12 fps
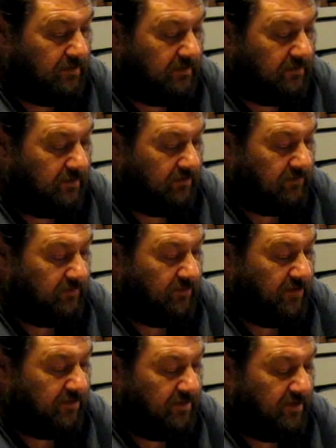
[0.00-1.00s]
don't know what the
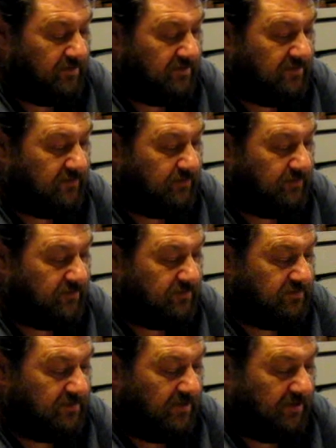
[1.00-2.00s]
breakdown is, but
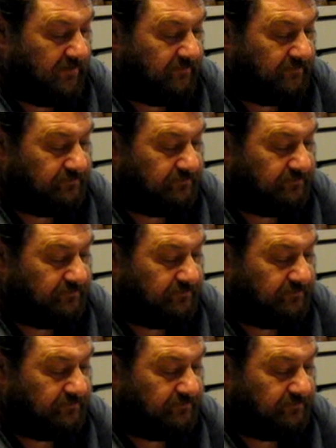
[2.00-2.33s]
um,